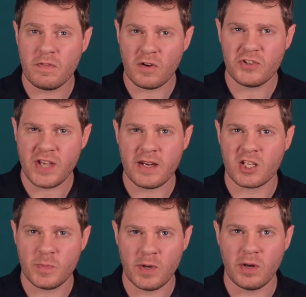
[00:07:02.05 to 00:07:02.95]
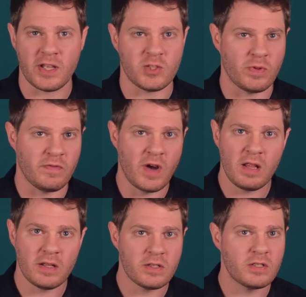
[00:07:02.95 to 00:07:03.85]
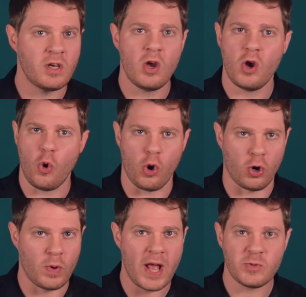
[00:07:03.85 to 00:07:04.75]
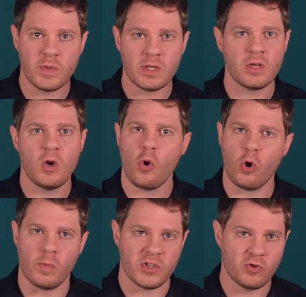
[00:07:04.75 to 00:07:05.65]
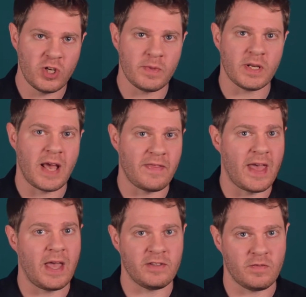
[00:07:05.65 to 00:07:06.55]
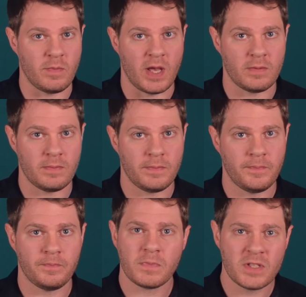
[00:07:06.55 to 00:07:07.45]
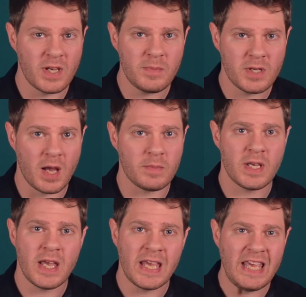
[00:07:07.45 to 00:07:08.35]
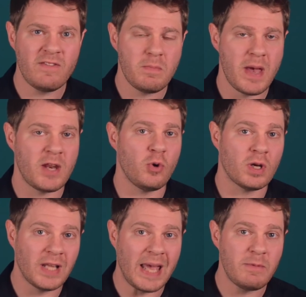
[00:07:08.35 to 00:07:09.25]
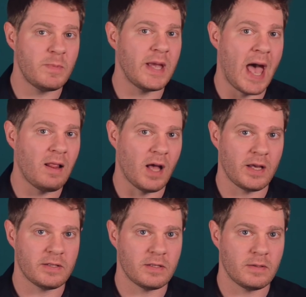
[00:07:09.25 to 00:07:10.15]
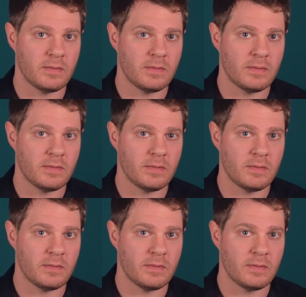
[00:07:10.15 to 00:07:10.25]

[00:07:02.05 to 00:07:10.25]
first-hand experience with violence or harassment or mistreatment at the hands of men. Sometimes even men who claim to be allies.